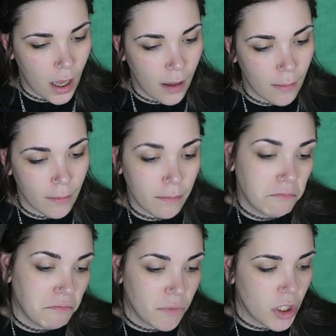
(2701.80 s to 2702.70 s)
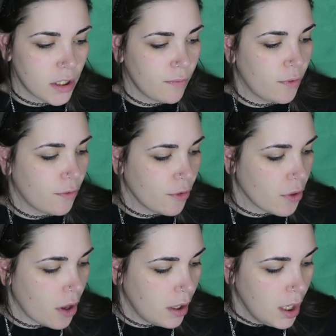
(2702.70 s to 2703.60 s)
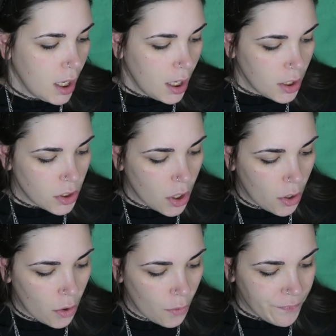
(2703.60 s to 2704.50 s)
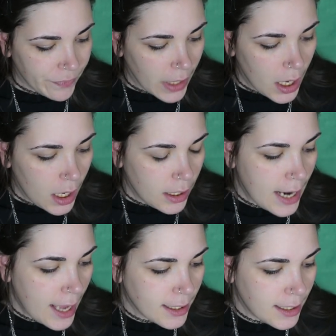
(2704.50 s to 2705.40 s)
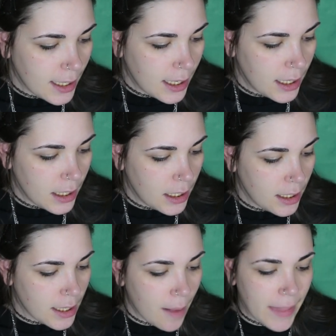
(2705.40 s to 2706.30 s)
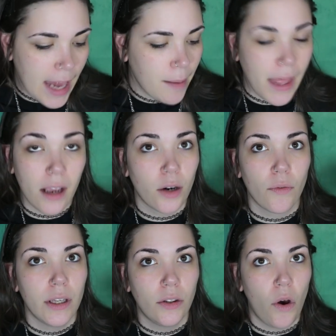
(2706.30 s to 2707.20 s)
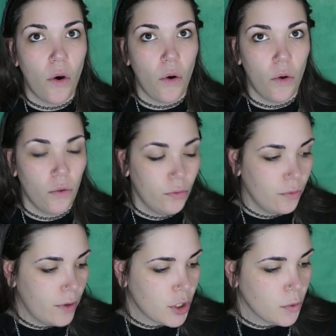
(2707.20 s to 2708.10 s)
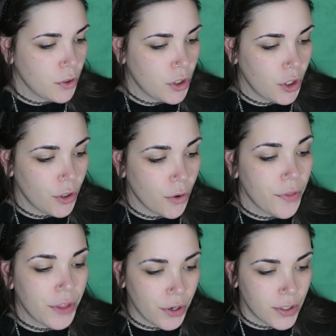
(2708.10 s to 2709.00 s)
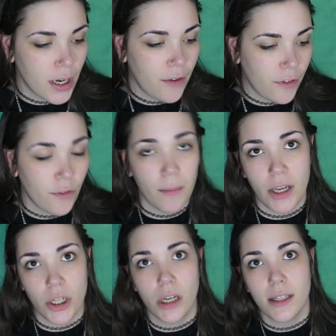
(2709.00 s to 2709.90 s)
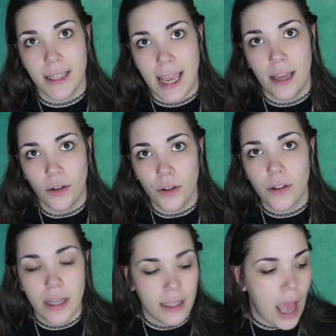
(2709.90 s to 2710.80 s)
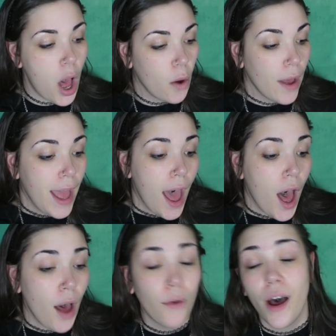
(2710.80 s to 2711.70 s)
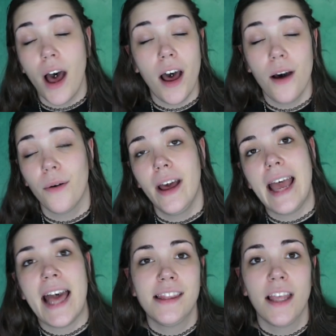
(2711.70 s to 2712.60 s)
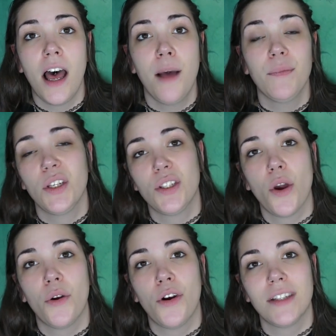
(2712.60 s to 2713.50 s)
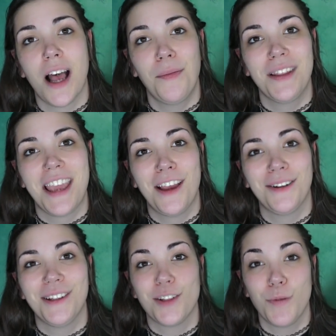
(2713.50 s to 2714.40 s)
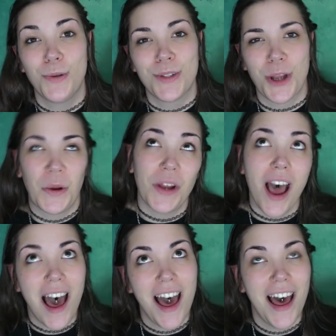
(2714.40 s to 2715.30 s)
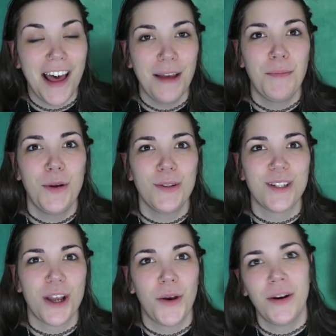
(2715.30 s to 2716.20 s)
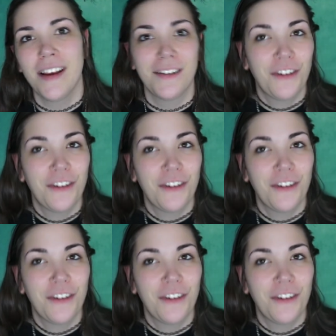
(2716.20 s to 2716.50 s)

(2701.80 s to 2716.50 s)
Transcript: Um, just some food for thought. So next is, um, and I'm not going to read the whole ritual to you. There's enough information. It's a candle. It, oh, oh, oh. And um, the stone on top of the candle is moonstone. Ah, moonstone.